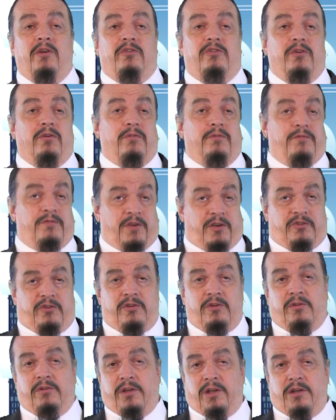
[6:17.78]
So
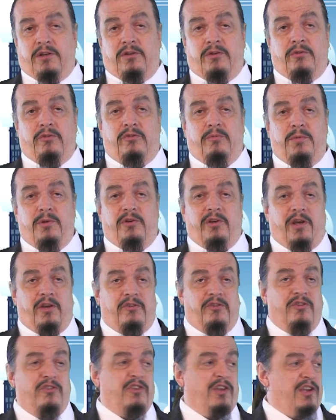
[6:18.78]
fictional induced
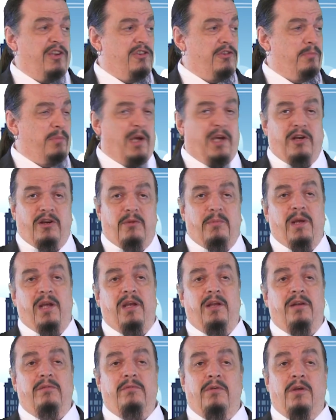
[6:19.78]
mutations like
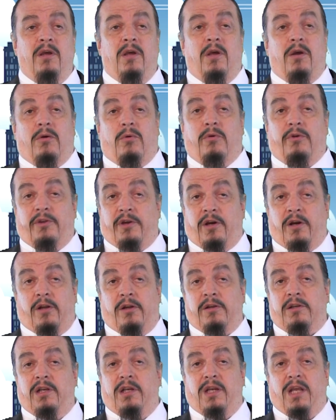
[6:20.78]
Spider-Man or the
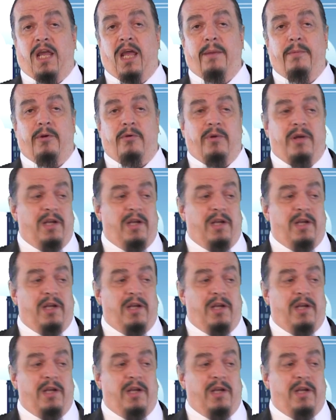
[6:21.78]
Hulk and gamma